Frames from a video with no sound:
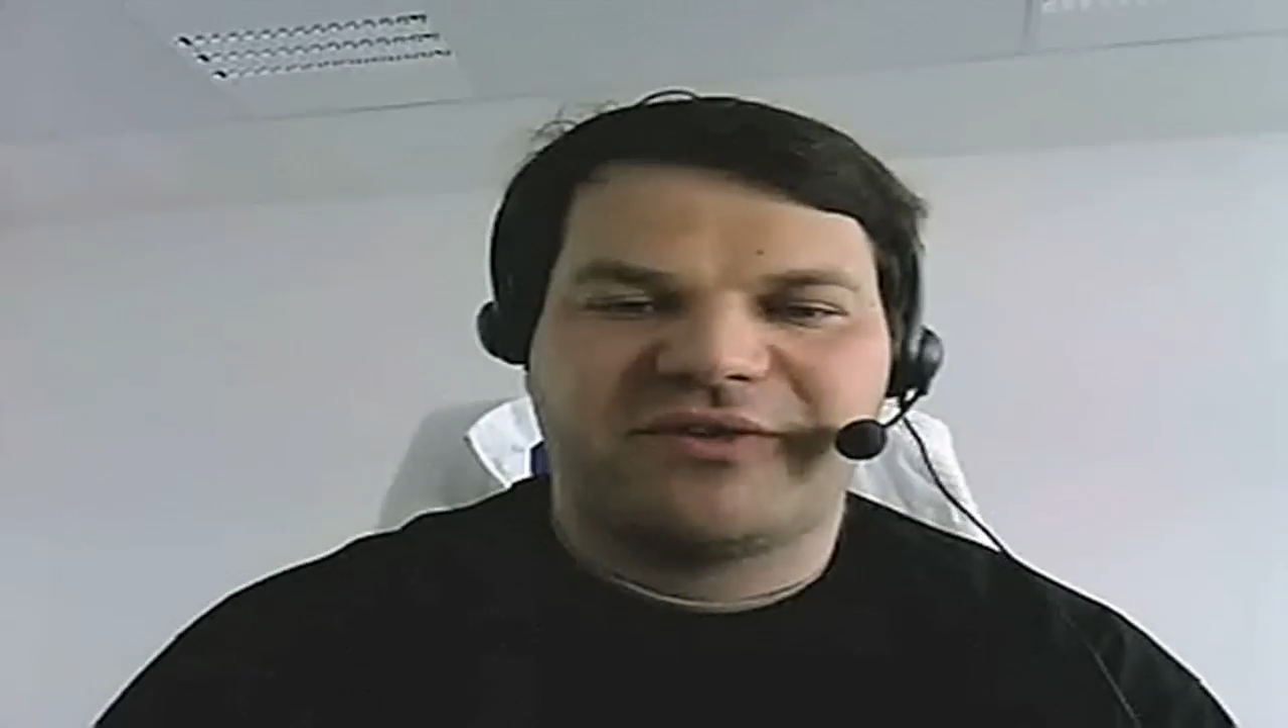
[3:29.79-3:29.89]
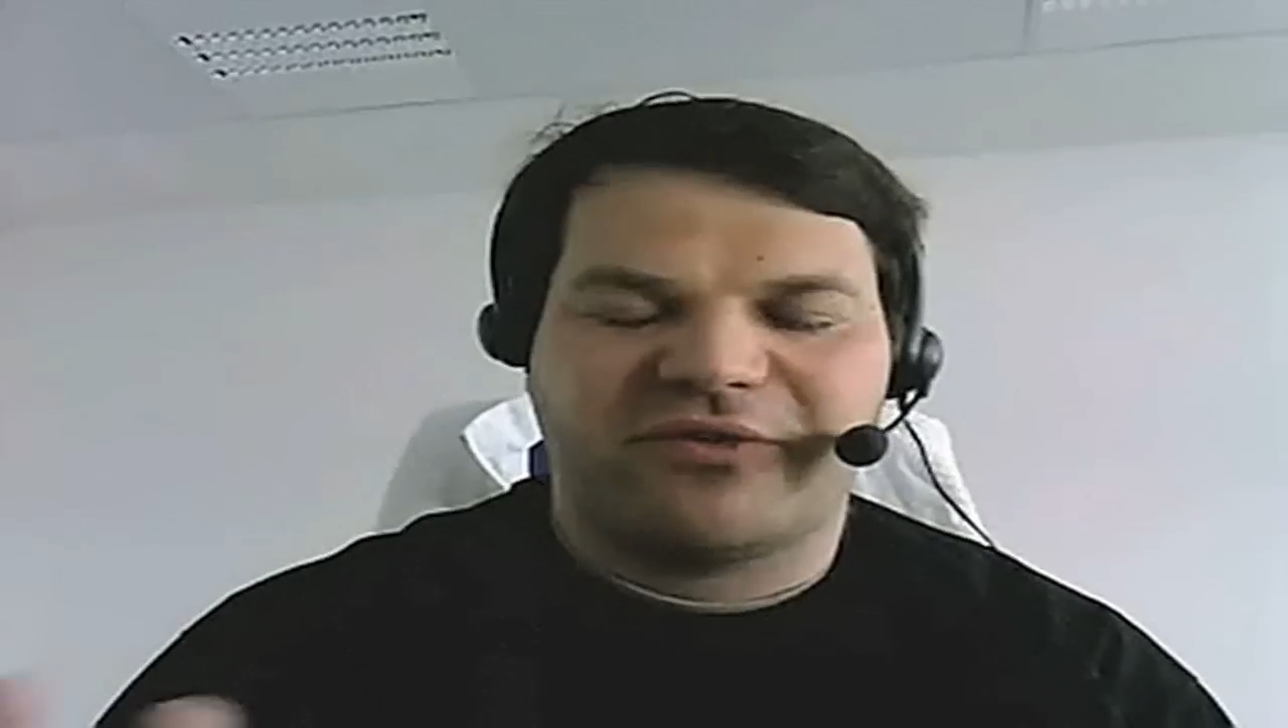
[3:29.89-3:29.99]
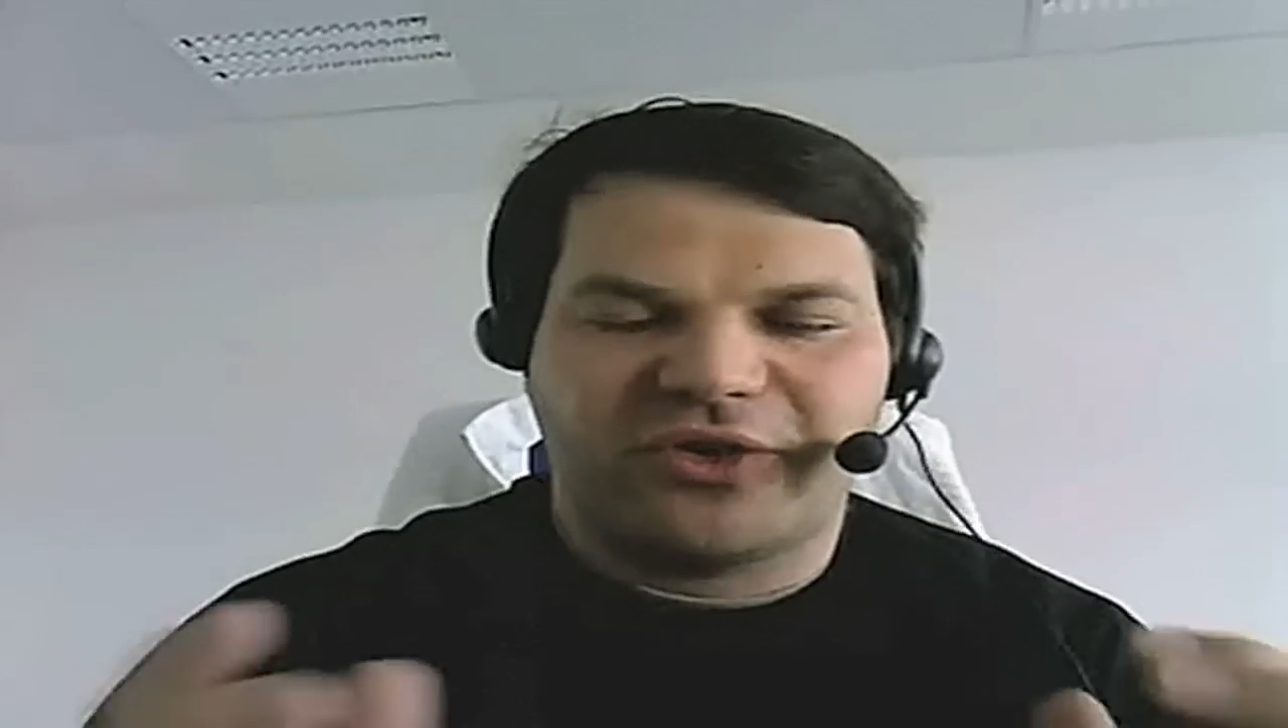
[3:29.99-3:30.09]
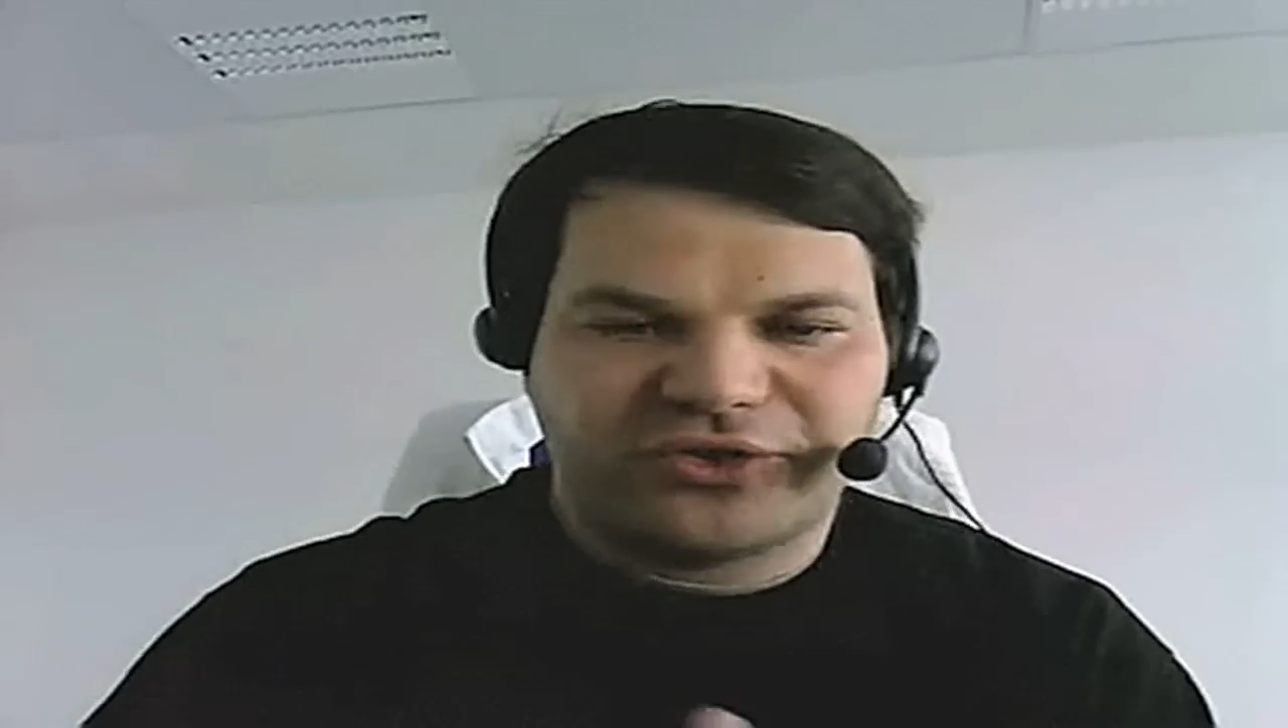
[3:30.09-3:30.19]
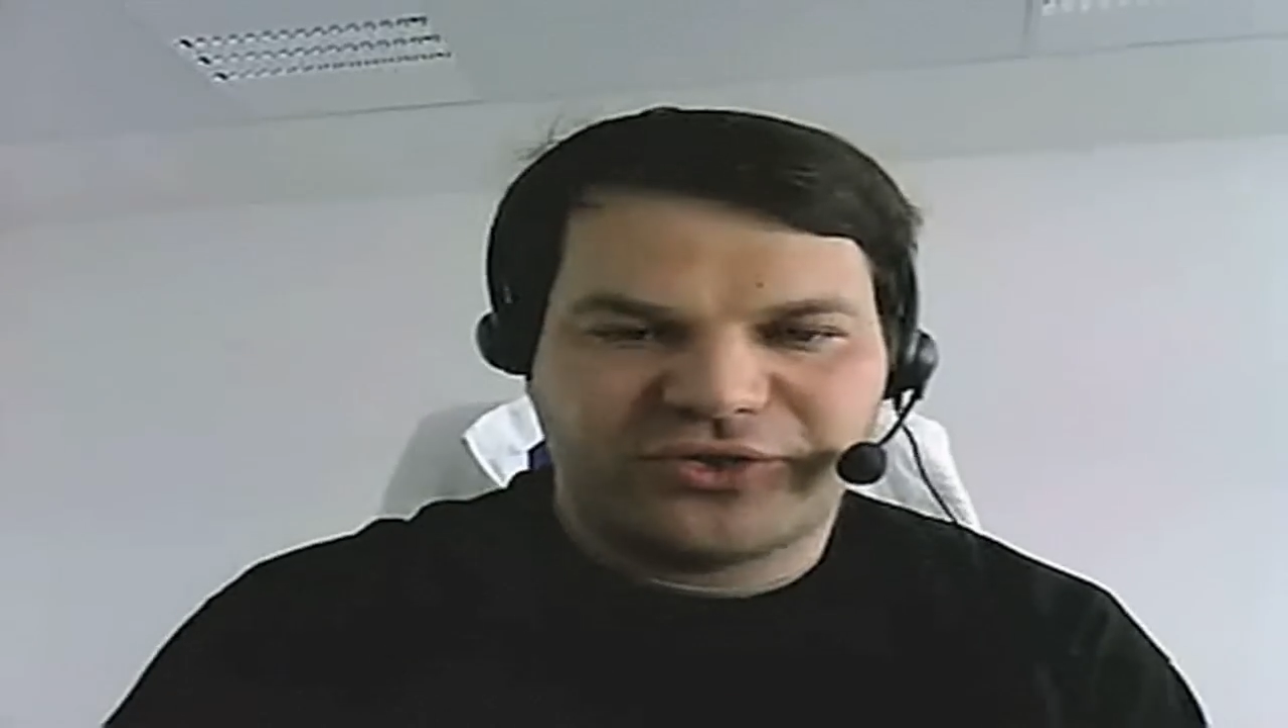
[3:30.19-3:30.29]

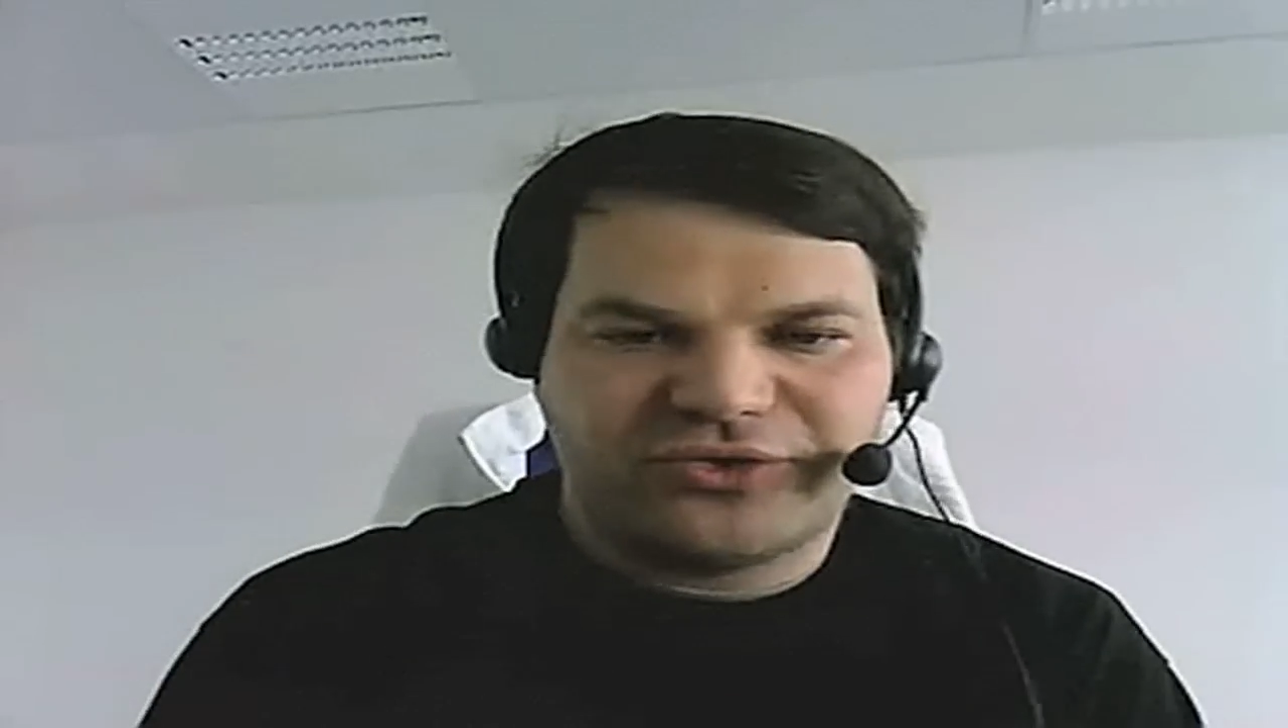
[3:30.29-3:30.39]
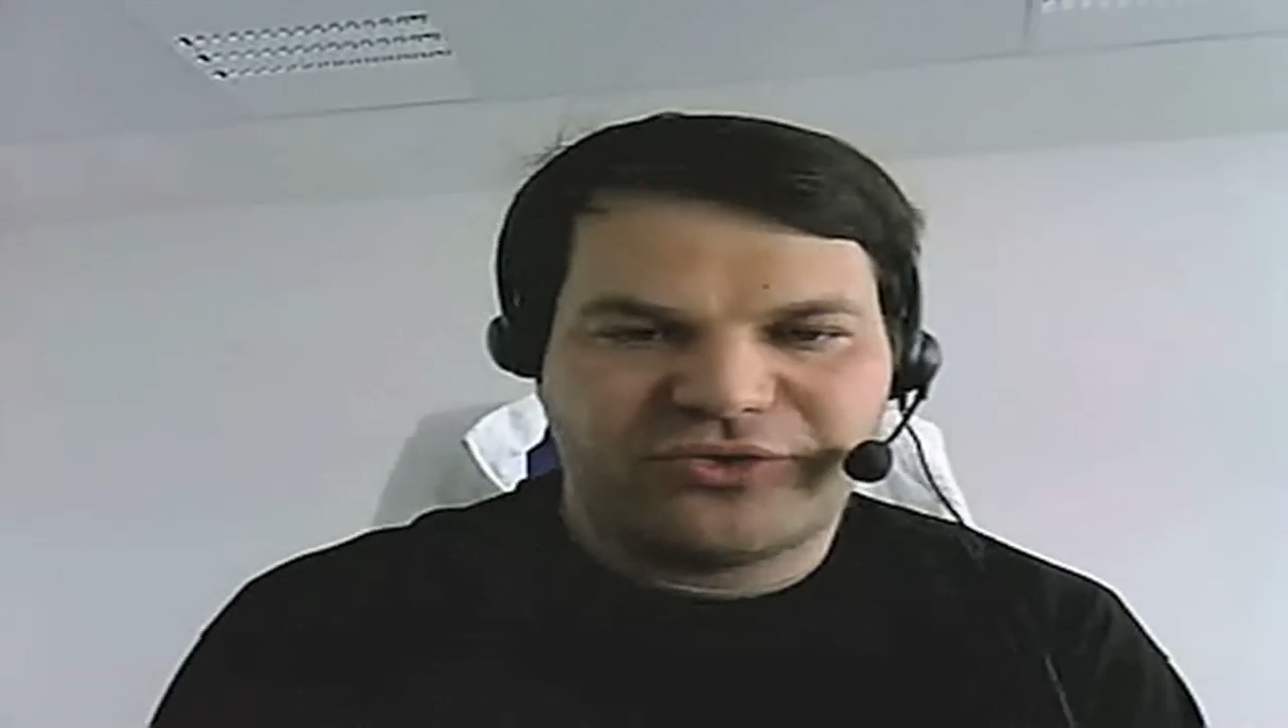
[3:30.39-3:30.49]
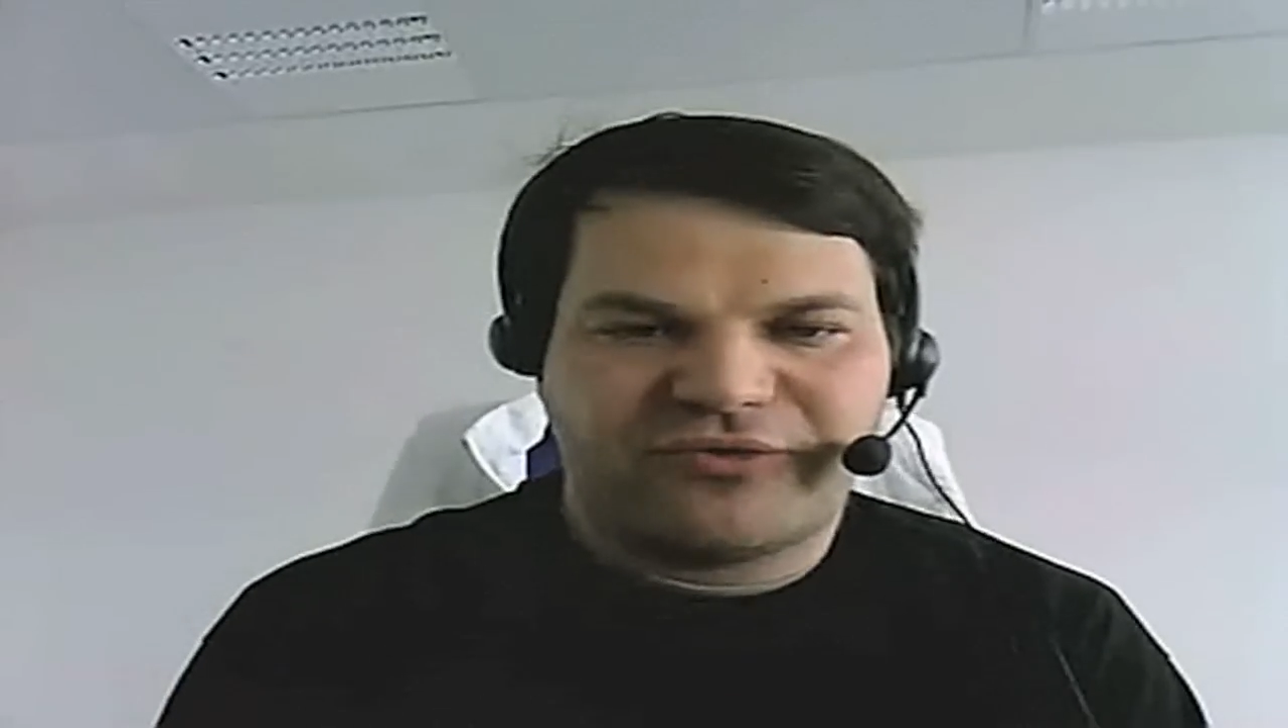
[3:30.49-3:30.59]
want to do.